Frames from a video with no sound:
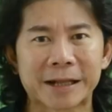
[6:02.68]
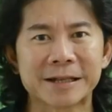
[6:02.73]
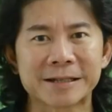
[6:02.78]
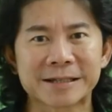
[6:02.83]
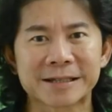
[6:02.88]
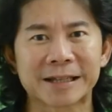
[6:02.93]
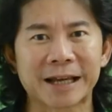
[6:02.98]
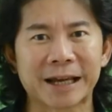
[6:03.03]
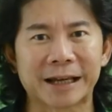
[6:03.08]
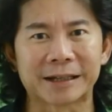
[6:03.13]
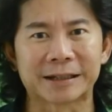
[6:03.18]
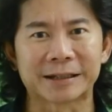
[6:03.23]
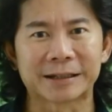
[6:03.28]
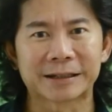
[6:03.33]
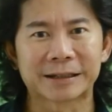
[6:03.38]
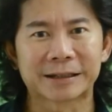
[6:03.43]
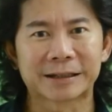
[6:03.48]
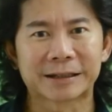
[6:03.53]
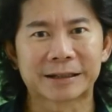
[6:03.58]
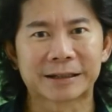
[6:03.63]
instead,
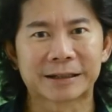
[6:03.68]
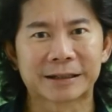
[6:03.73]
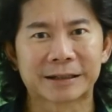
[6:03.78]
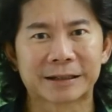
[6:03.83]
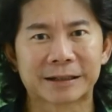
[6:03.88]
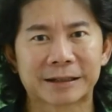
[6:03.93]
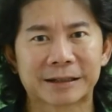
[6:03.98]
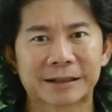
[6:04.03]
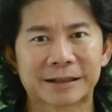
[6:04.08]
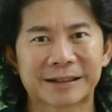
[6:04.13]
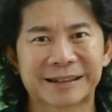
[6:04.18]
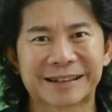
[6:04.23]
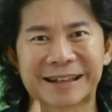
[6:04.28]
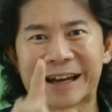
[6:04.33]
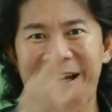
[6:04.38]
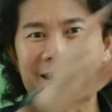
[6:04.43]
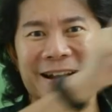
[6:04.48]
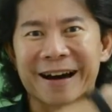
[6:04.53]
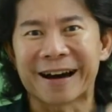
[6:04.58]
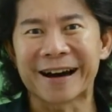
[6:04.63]

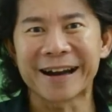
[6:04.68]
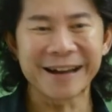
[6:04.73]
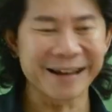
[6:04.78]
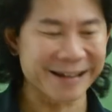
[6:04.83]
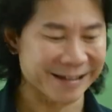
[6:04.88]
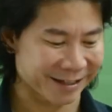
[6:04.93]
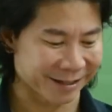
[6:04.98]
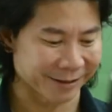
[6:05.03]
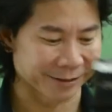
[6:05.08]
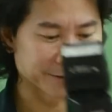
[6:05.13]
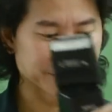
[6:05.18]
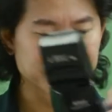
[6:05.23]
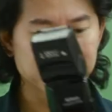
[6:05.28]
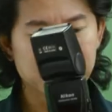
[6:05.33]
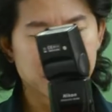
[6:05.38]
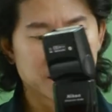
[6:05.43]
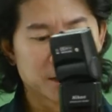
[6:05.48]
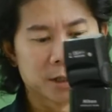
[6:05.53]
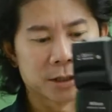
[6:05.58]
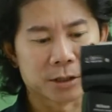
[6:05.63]
at ISO.
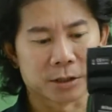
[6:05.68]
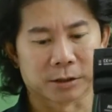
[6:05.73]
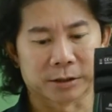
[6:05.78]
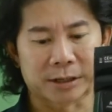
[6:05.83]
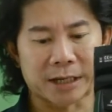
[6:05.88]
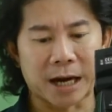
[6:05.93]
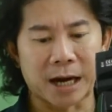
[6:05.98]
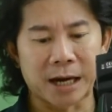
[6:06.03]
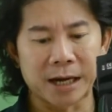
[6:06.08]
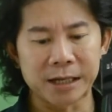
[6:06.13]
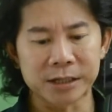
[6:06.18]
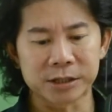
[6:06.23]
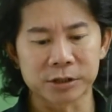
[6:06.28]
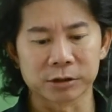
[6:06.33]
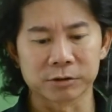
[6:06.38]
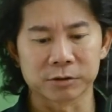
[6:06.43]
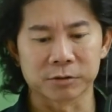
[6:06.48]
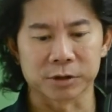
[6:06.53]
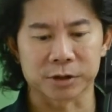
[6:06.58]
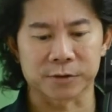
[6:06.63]
So the
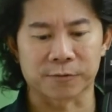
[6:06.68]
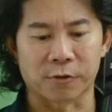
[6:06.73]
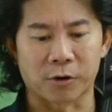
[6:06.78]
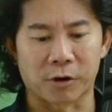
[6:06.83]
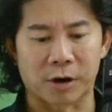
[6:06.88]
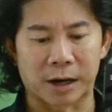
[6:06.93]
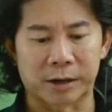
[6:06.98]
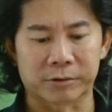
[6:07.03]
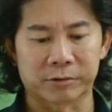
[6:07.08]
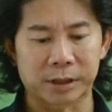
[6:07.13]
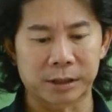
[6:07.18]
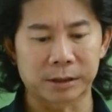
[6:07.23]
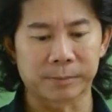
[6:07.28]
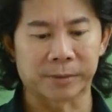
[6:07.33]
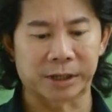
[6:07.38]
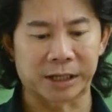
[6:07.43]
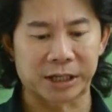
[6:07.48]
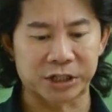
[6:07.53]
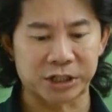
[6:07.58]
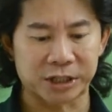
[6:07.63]
ISO was 400.
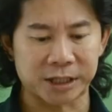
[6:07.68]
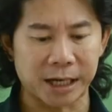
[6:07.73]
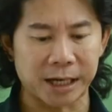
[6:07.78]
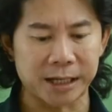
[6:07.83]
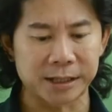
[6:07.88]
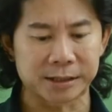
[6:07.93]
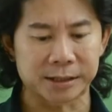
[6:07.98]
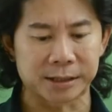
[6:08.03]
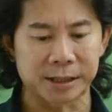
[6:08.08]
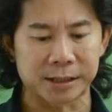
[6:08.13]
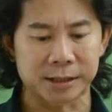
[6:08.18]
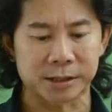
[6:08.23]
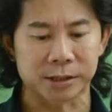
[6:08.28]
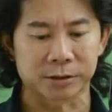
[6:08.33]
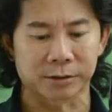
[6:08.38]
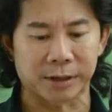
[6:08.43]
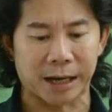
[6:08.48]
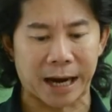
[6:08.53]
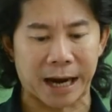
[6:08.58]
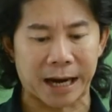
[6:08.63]
I'm gonna change this
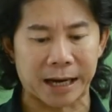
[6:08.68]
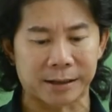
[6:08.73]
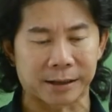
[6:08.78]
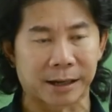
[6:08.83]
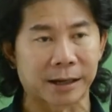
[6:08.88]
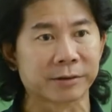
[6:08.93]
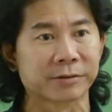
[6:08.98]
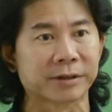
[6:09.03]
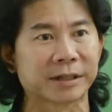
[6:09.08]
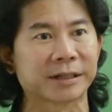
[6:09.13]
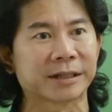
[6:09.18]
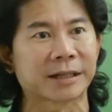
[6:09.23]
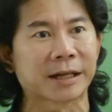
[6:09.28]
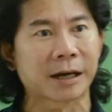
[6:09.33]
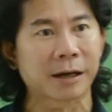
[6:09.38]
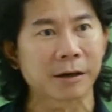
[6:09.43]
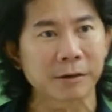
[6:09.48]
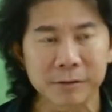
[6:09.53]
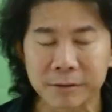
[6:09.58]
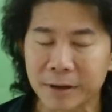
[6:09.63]
to 800
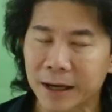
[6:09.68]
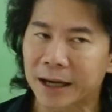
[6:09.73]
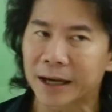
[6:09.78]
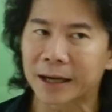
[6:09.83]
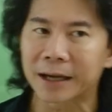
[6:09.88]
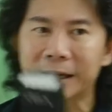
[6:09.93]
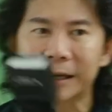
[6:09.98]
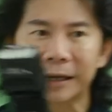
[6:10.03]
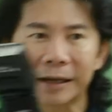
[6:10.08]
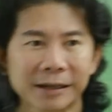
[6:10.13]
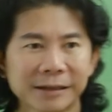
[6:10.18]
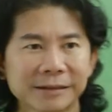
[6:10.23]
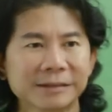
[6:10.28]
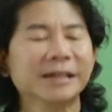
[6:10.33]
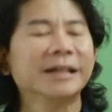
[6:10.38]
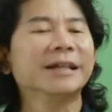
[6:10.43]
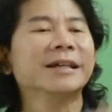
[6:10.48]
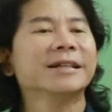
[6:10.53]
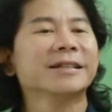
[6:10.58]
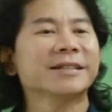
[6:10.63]
now and
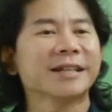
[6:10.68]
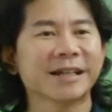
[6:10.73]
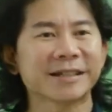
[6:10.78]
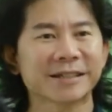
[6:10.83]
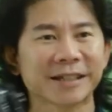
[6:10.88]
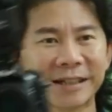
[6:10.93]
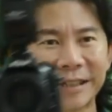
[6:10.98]
change a